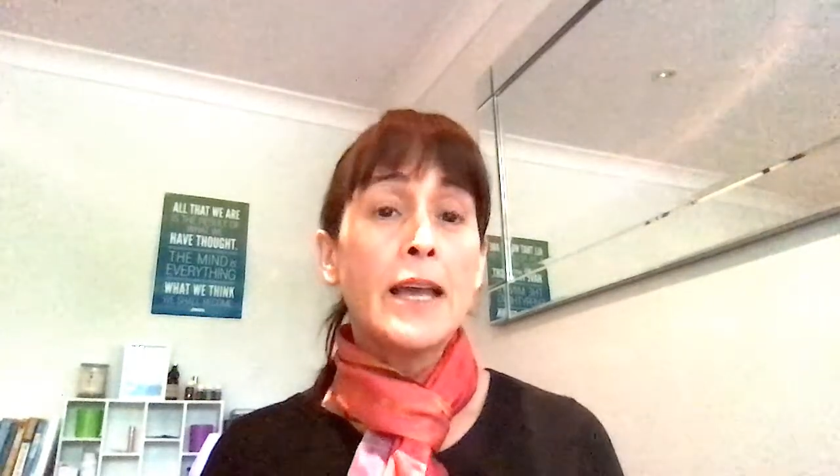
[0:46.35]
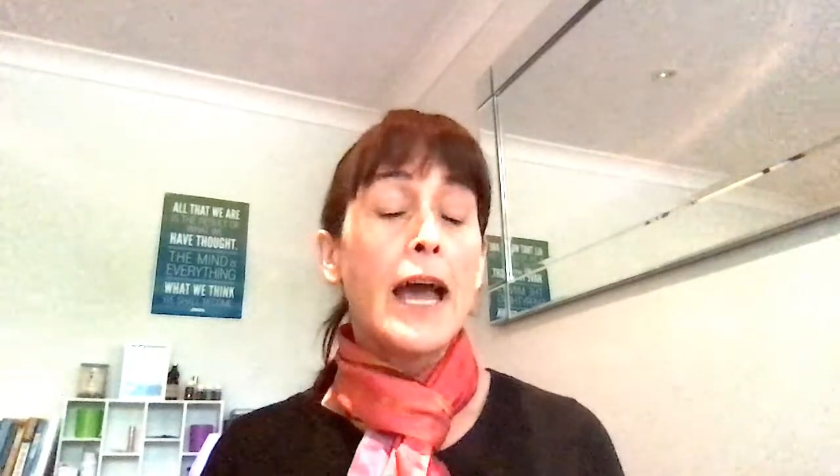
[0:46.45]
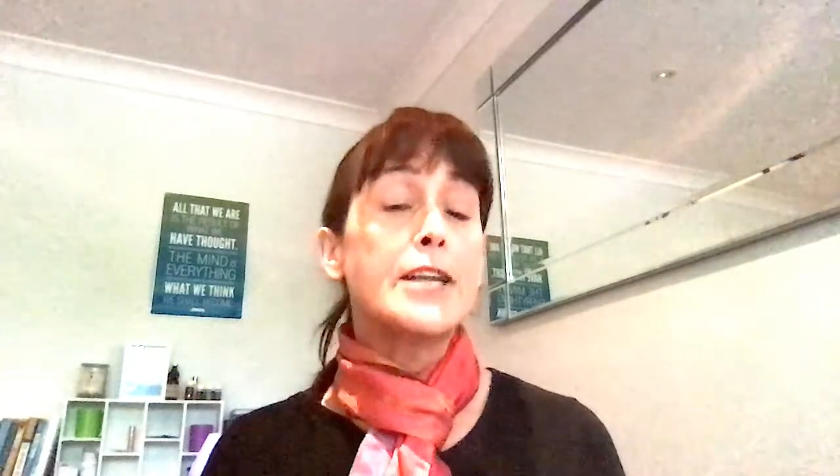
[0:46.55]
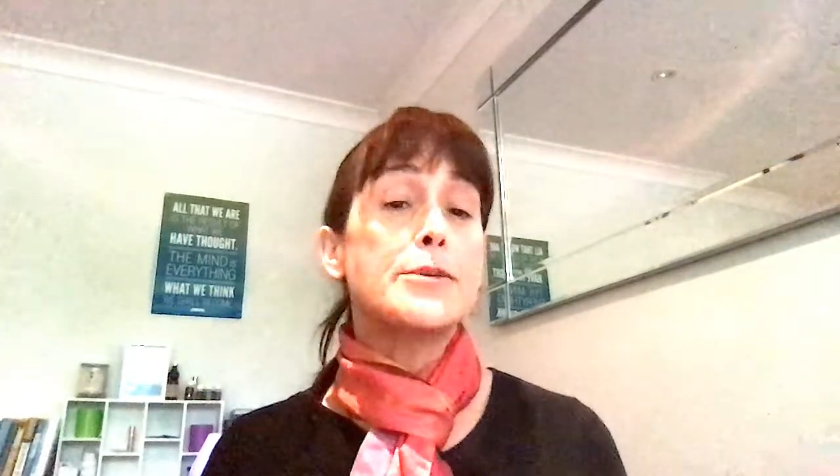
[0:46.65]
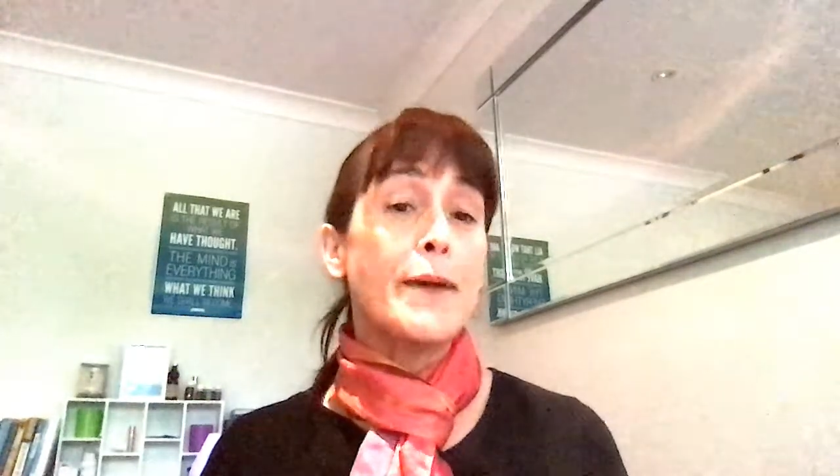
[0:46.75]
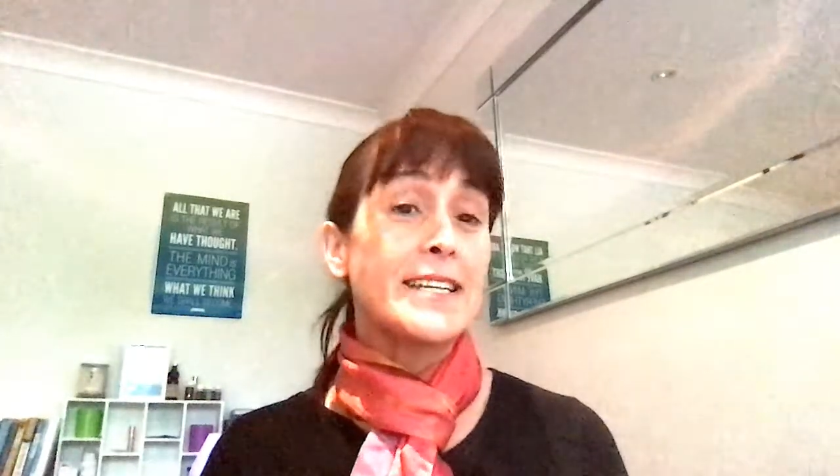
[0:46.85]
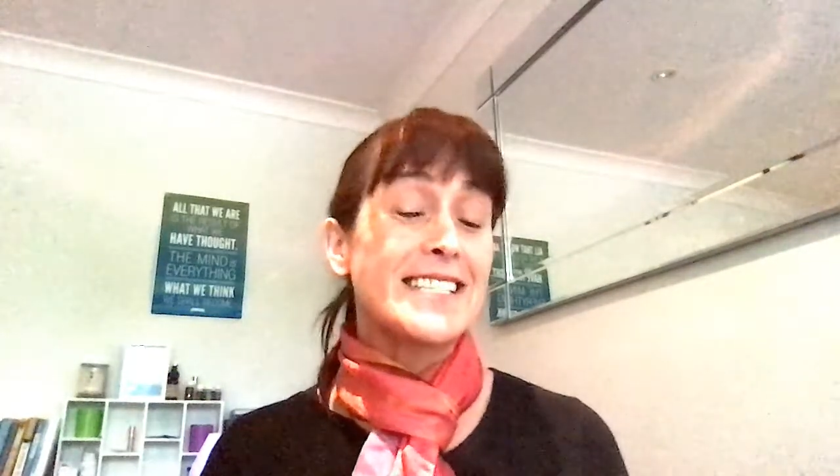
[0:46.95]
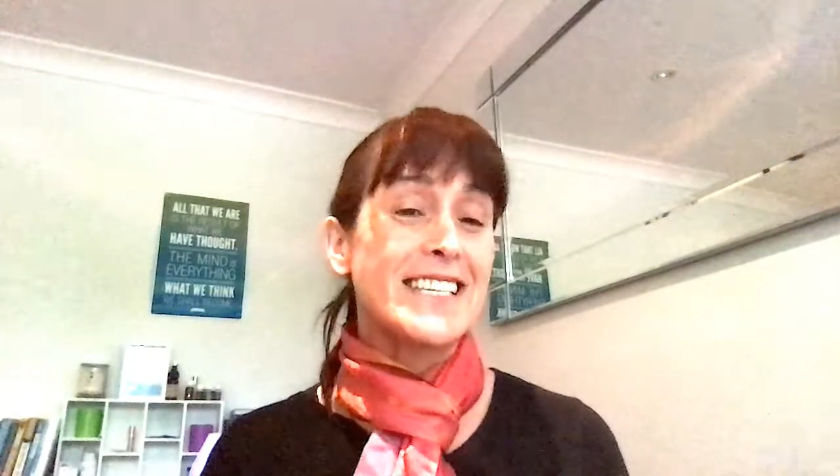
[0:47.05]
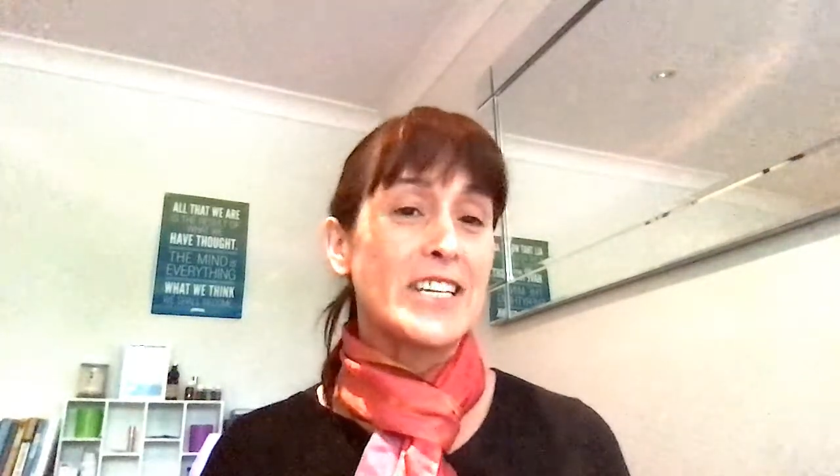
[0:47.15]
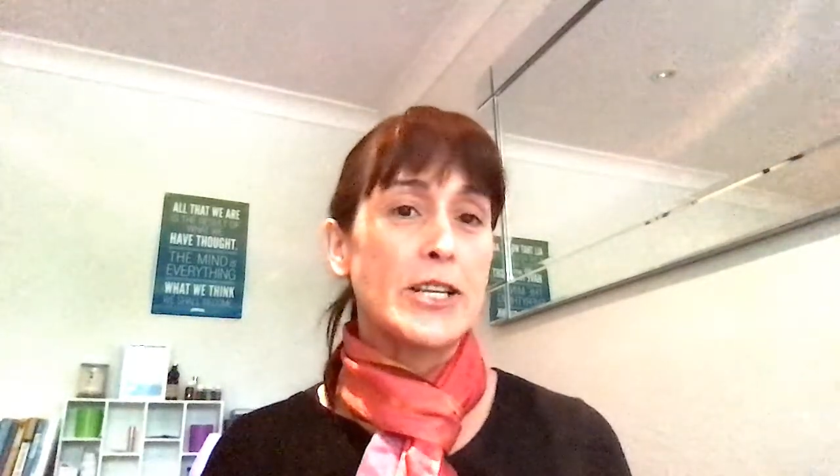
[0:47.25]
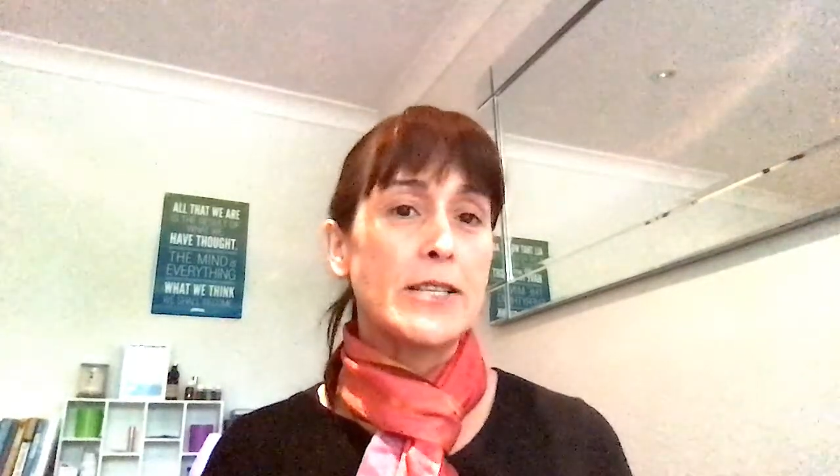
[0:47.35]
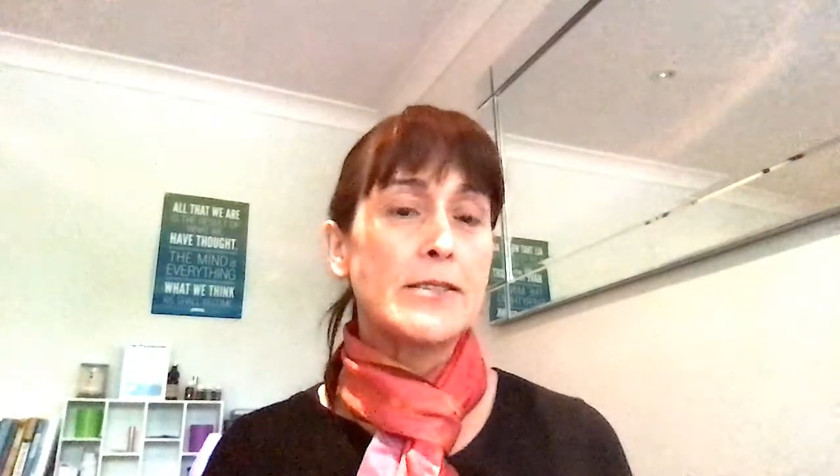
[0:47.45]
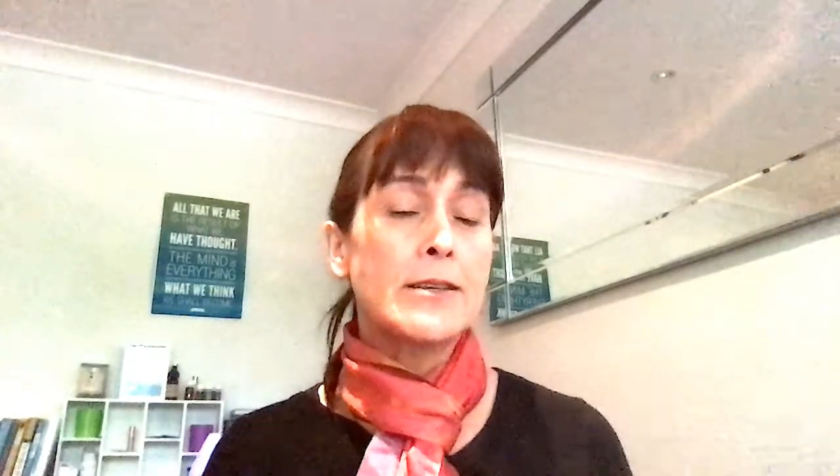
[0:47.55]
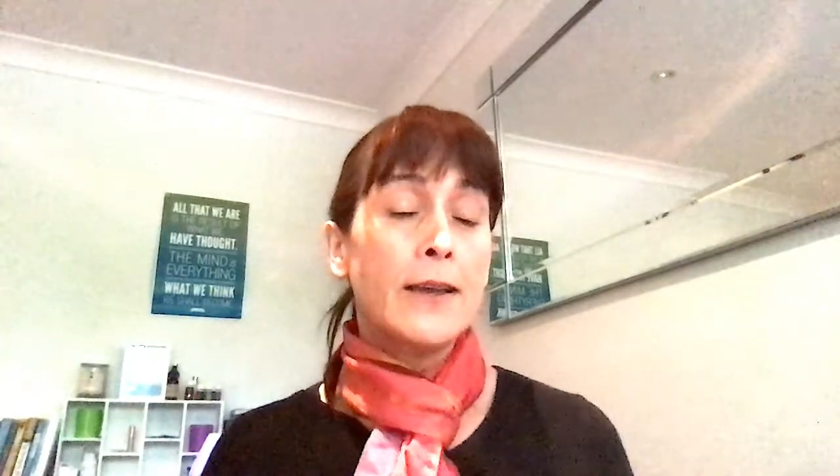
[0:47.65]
and to make decisions.